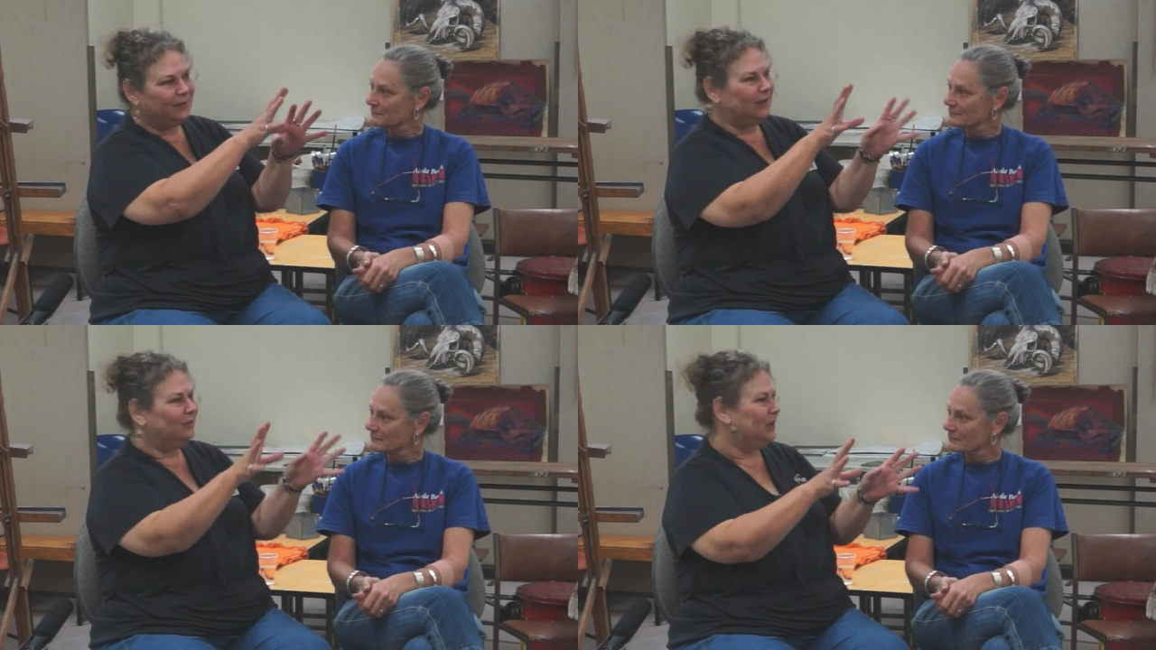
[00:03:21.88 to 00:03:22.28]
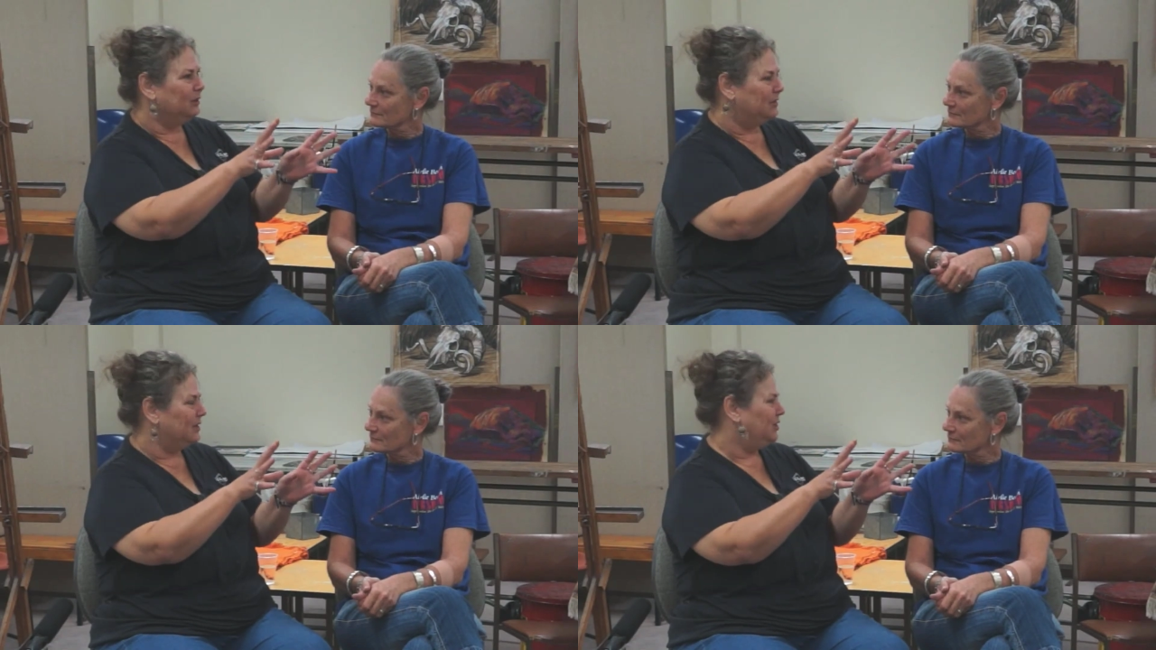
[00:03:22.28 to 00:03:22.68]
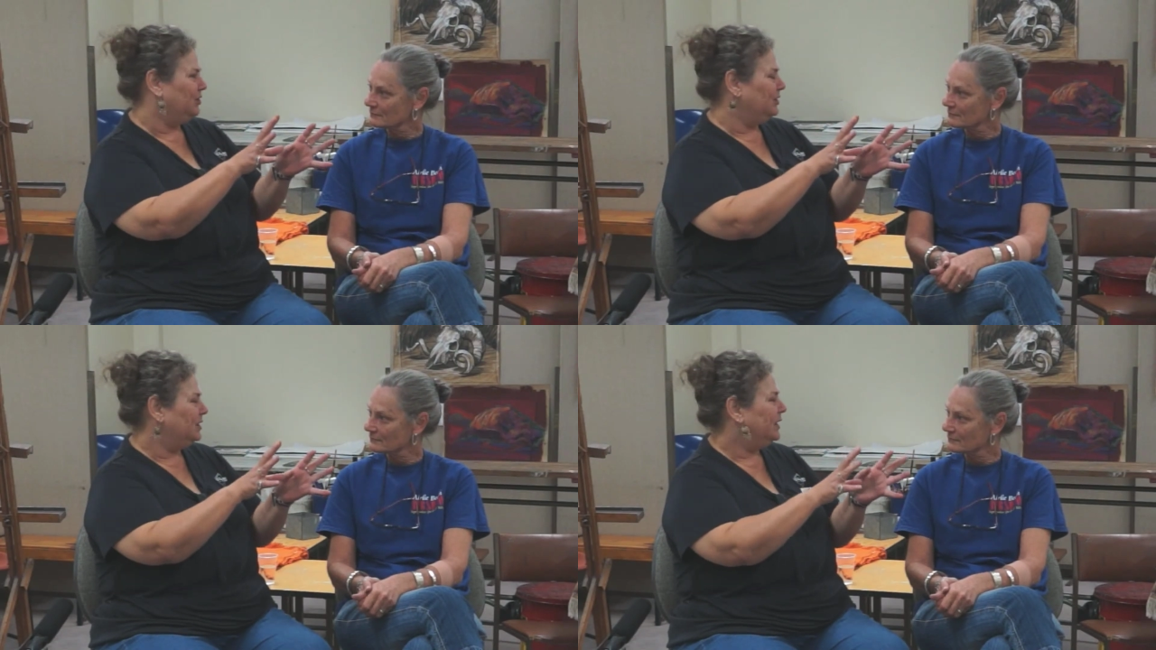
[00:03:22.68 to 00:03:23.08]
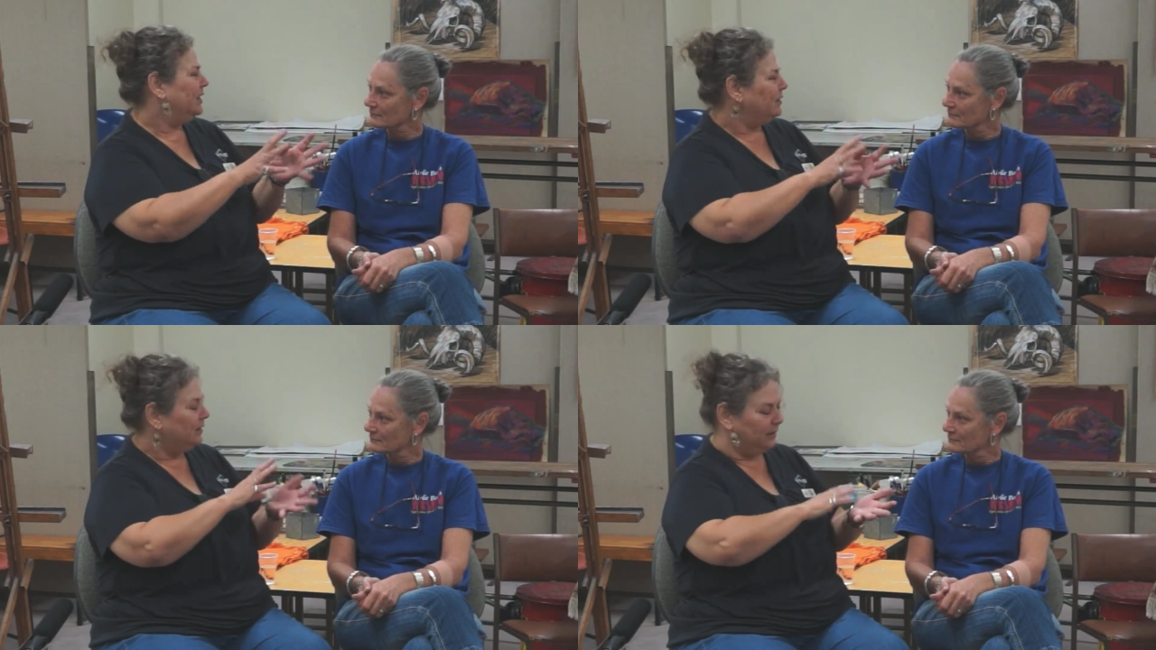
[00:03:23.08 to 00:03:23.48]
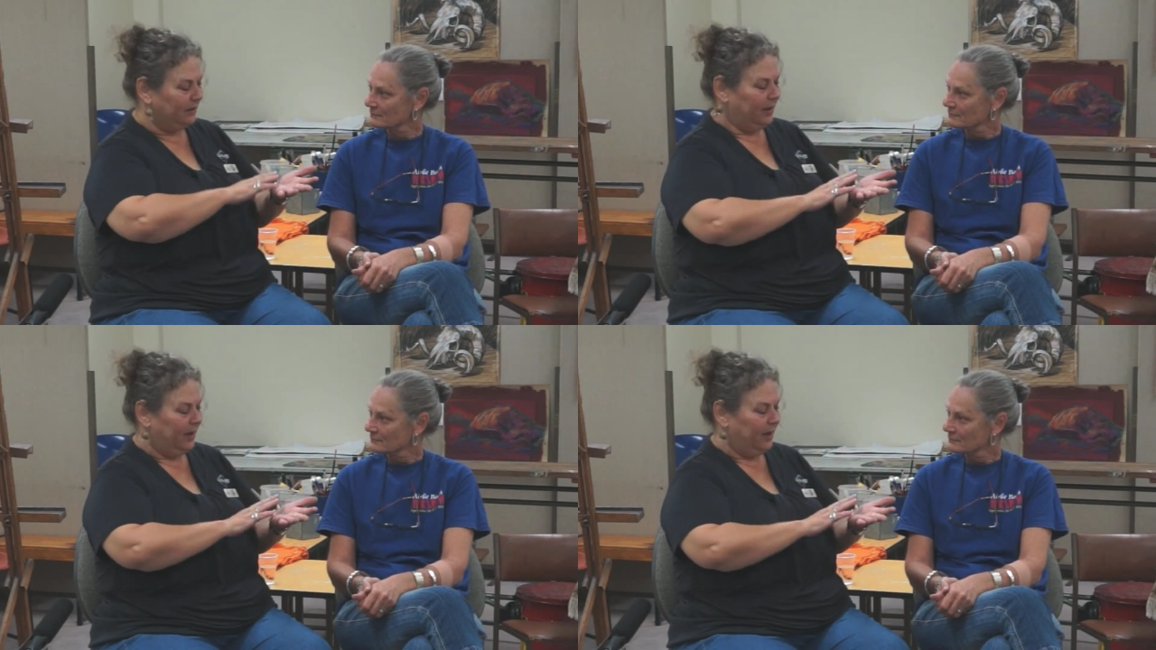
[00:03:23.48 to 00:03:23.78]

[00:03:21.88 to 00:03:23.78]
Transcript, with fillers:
Speaker 1: really well with the students here, and,